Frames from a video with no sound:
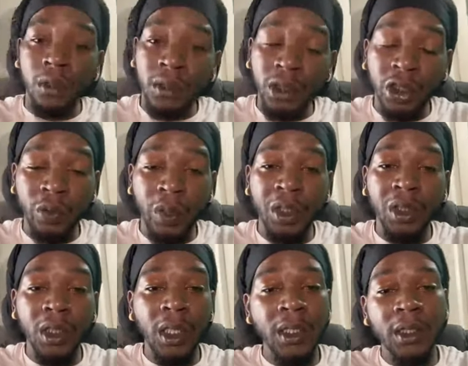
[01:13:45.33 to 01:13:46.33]

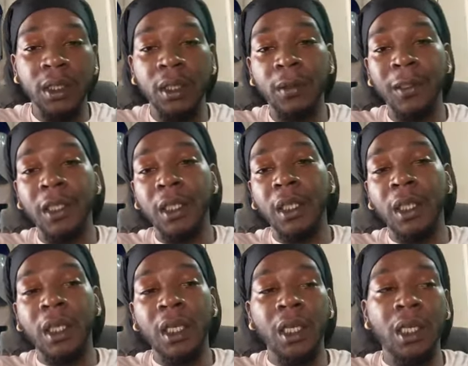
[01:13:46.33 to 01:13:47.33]
situation like that.